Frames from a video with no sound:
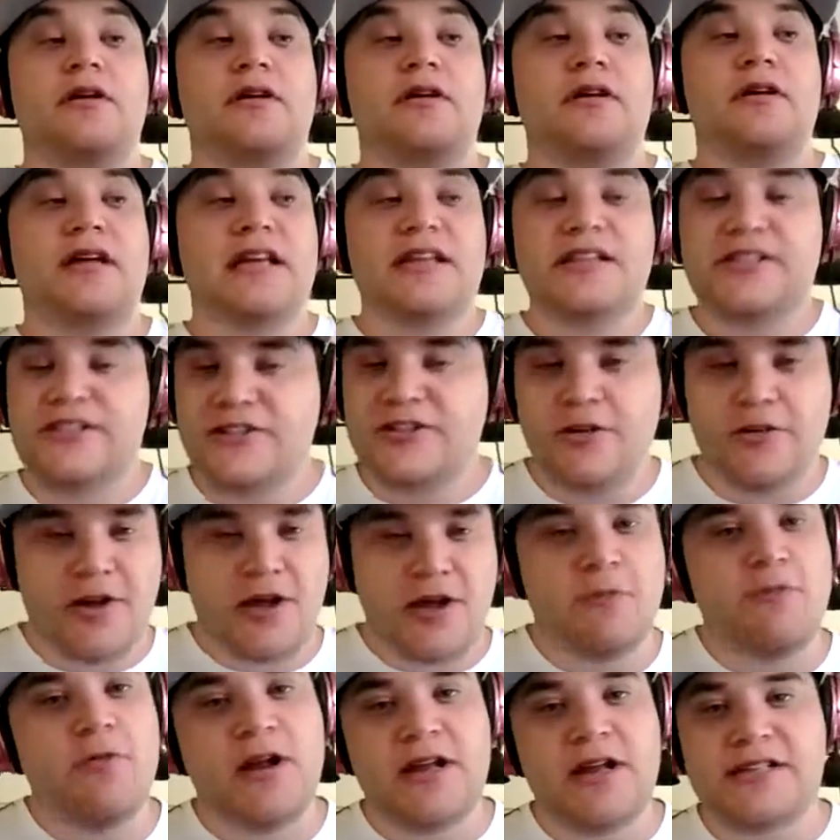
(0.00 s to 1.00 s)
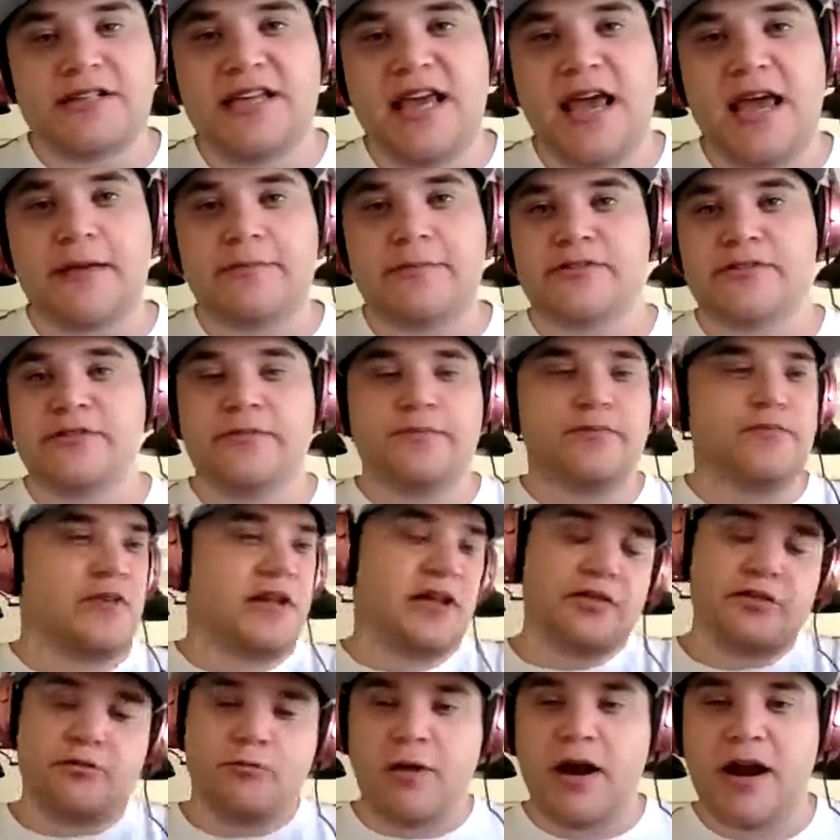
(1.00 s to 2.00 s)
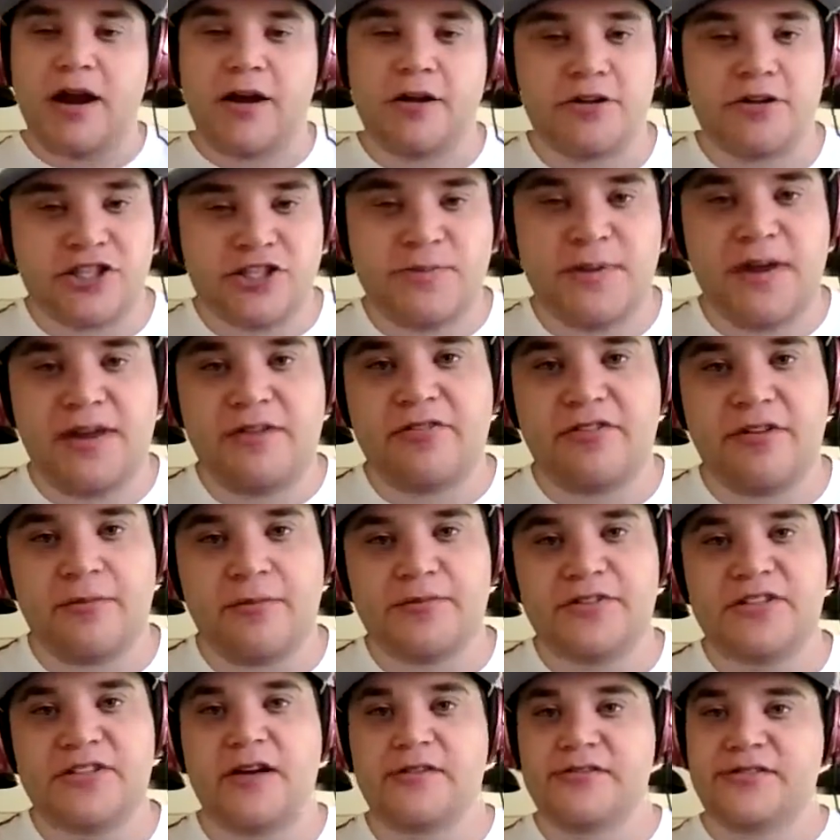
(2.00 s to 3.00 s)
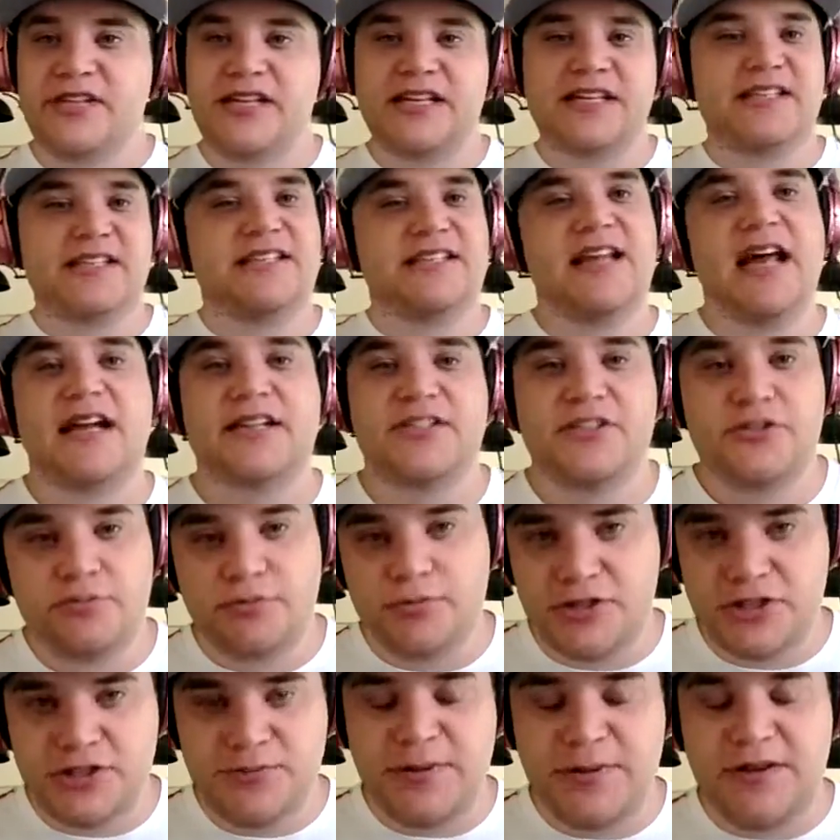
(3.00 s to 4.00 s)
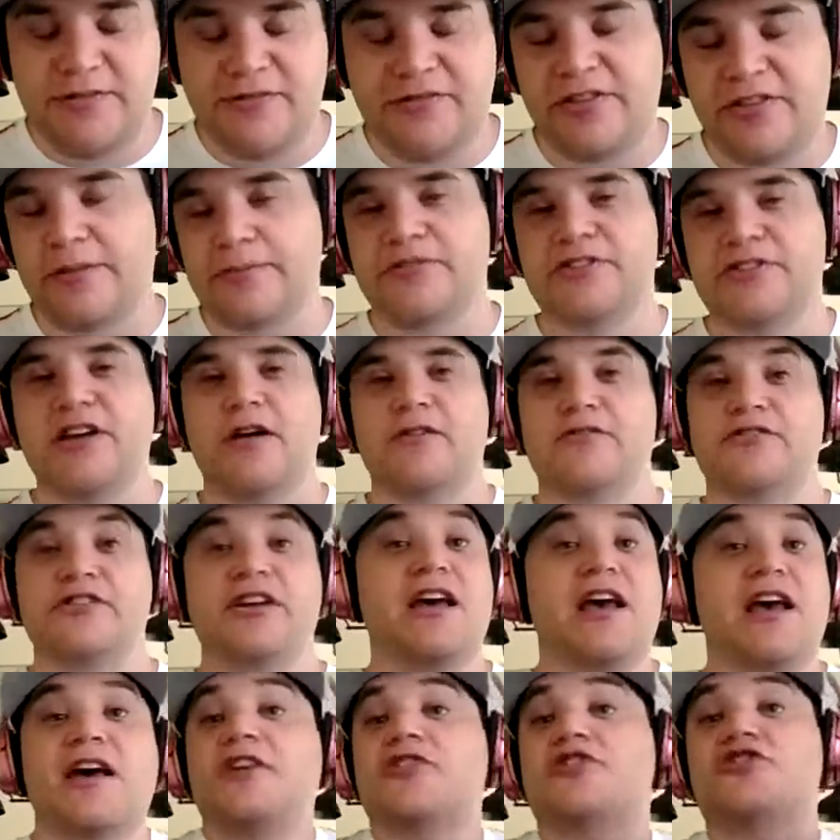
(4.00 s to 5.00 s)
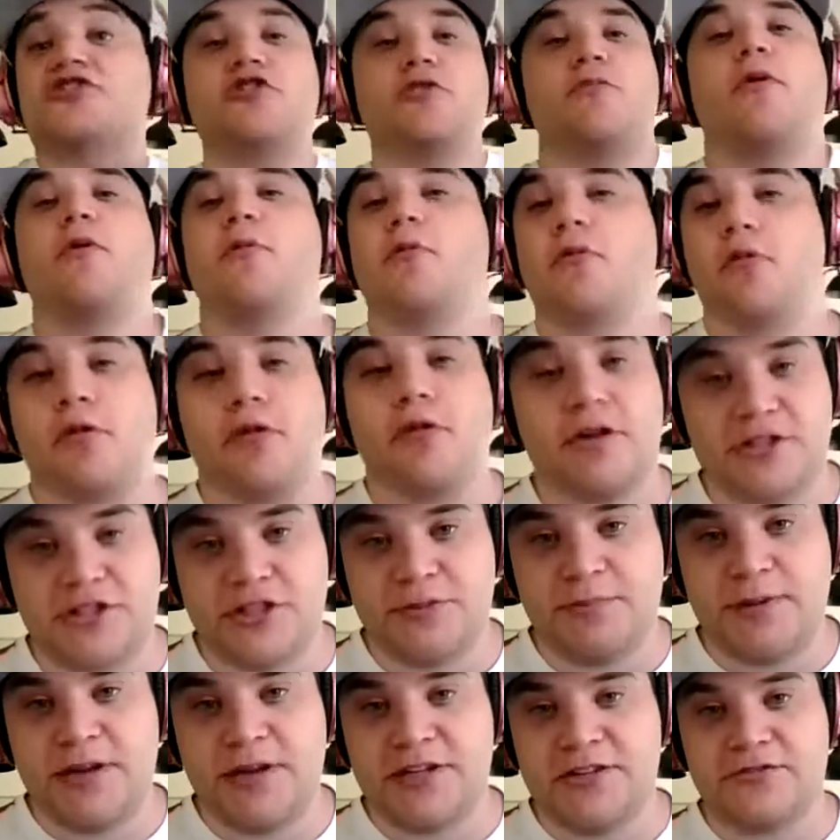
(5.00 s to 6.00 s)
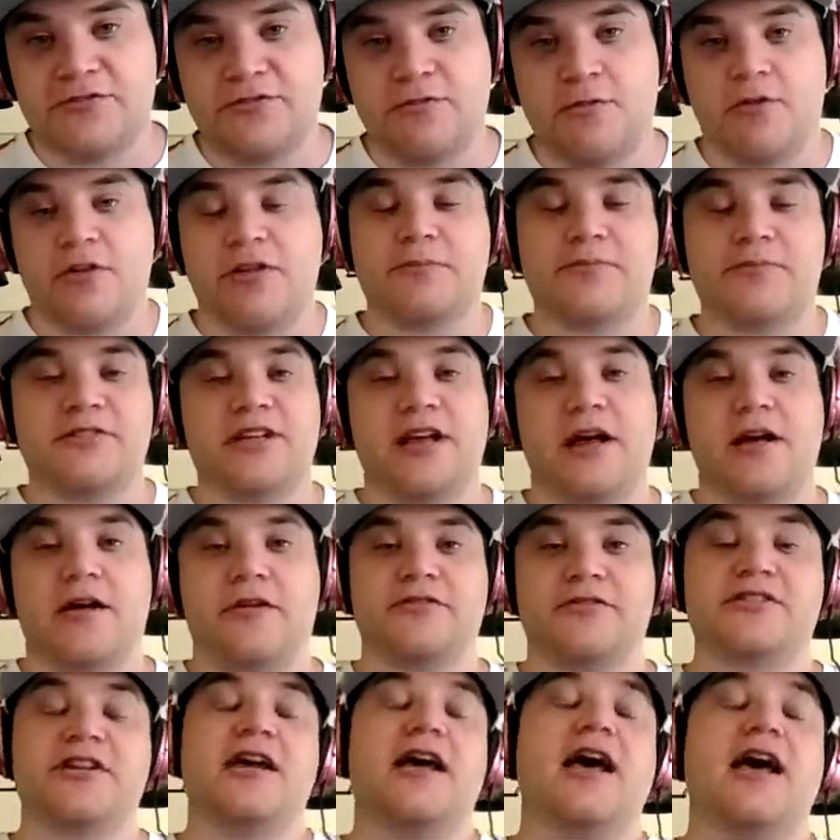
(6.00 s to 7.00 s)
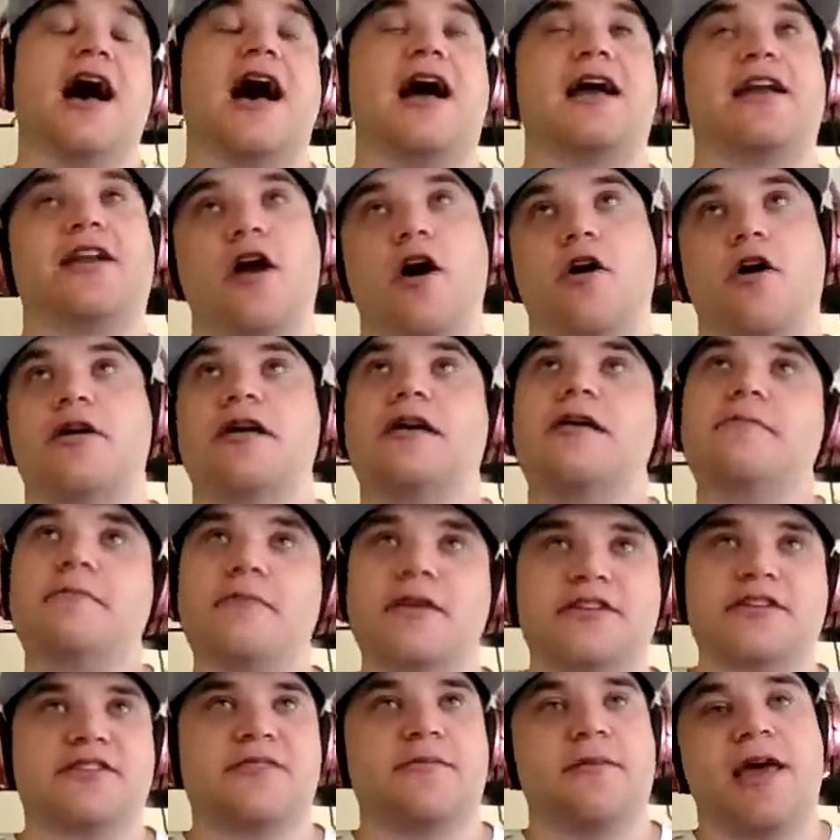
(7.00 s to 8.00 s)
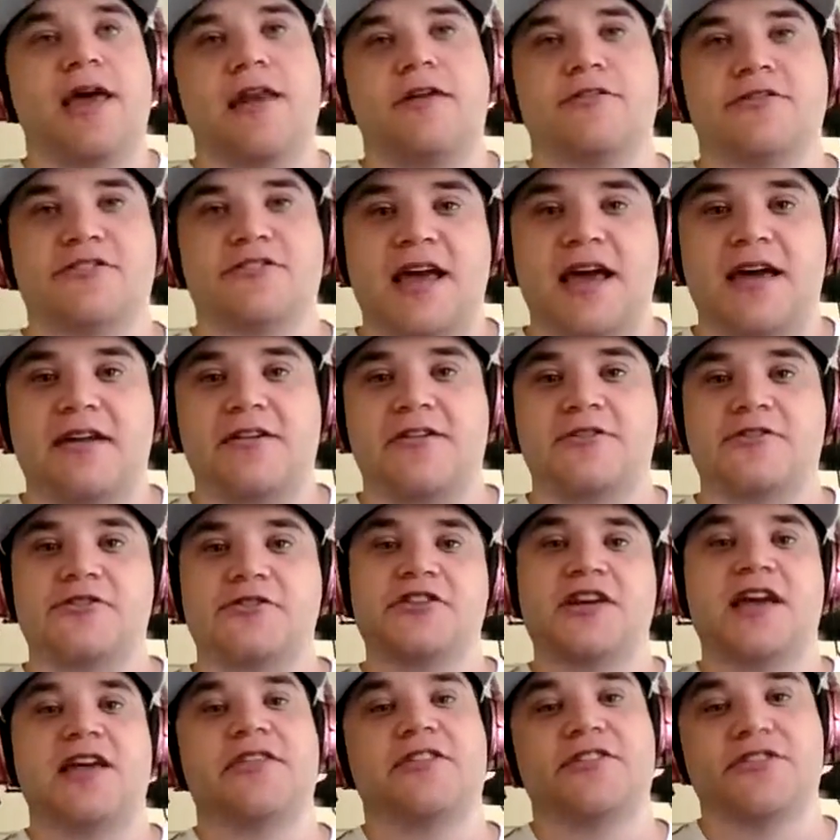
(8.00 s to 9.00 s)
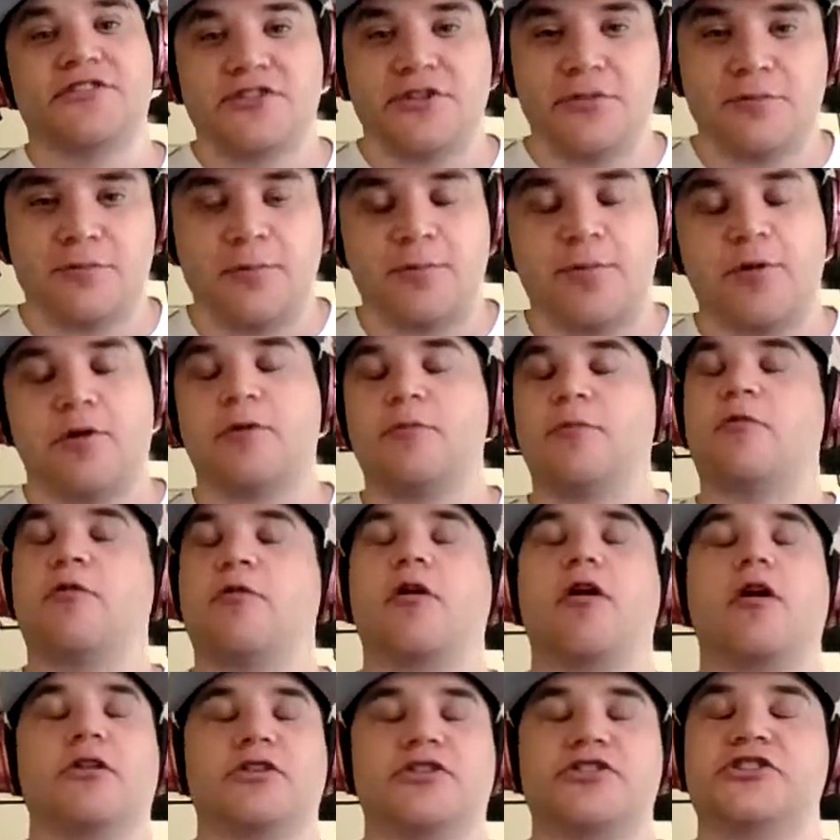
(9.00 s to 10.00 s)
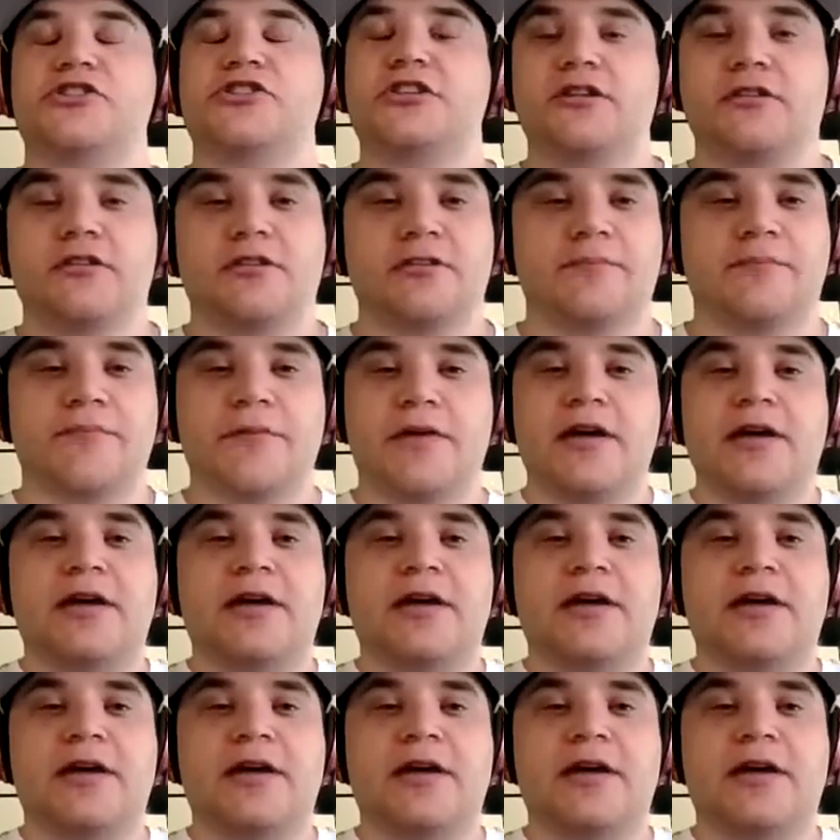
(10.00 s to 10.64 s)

he still can win us games. The records speak for themselves. His stats speak for themselves. Super Bowl run speaks for themselves. I know he missed Emmanuel Sanders in the Super Bowl, and we're all still